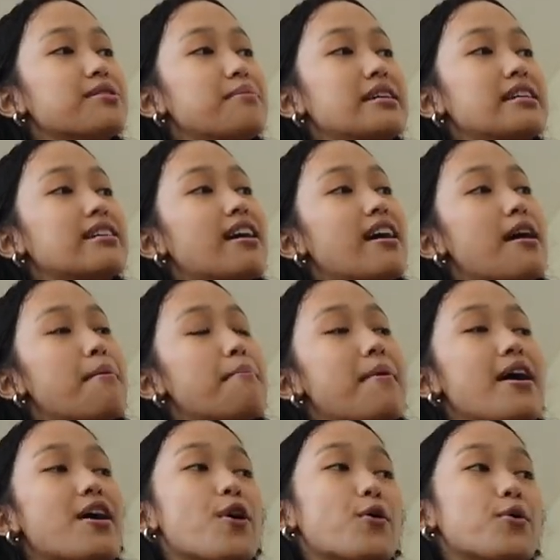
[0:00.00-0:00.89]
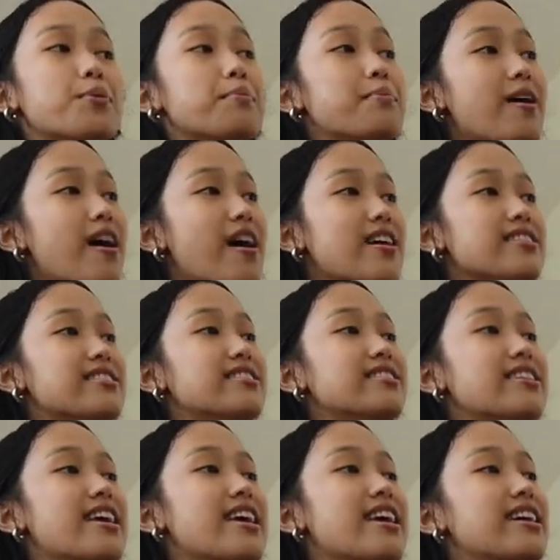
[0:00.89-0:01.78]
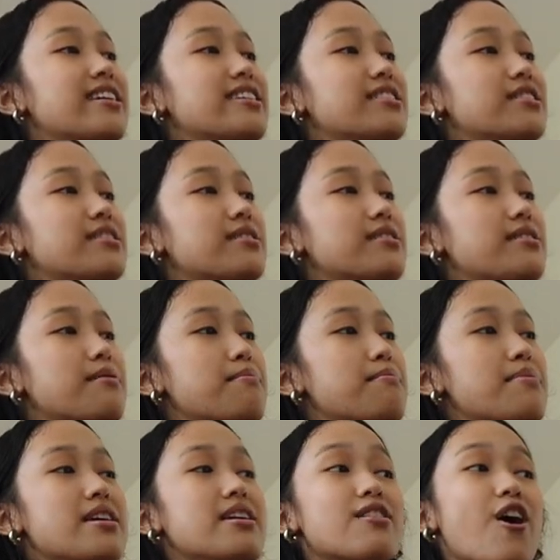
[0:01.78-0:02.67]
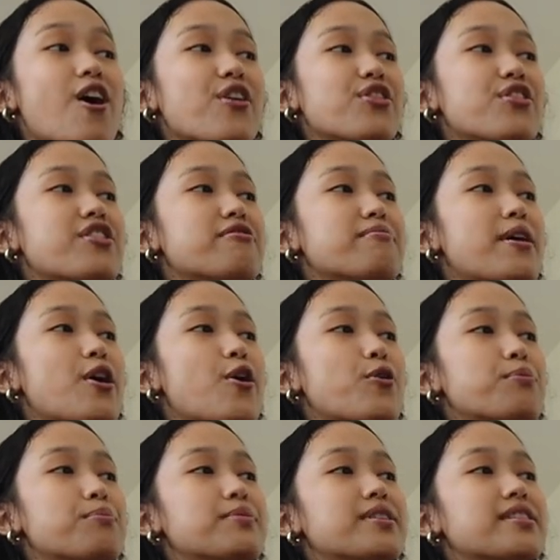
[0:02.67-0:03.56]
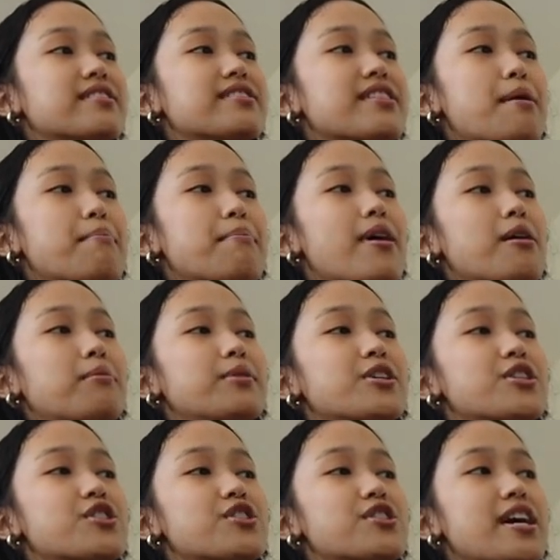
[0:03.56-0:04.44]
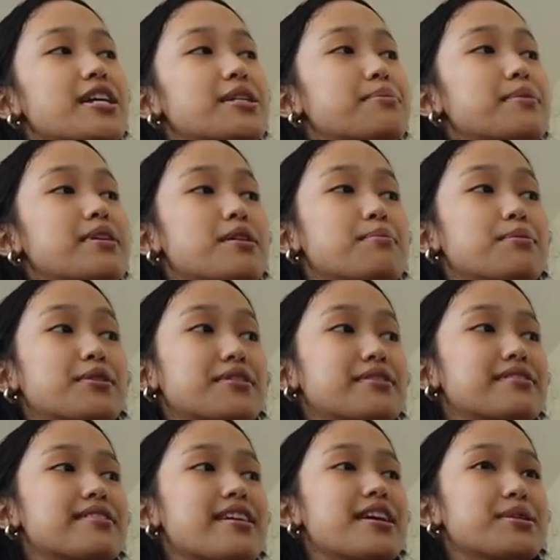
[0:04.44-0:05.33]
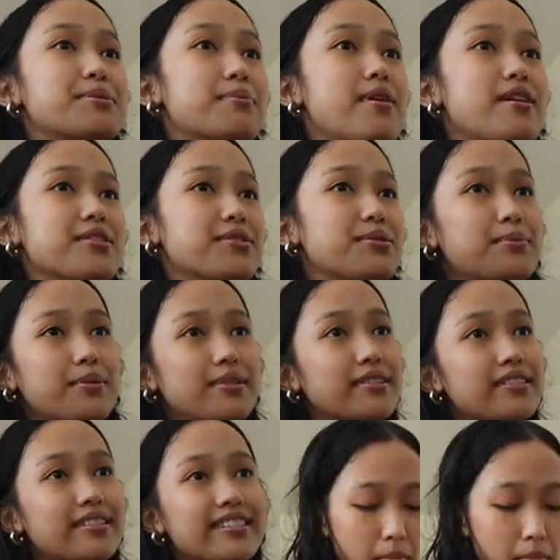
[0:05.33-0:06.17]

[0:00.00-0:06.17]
to become my own boss and be an author of my own books and publish as many books as possible.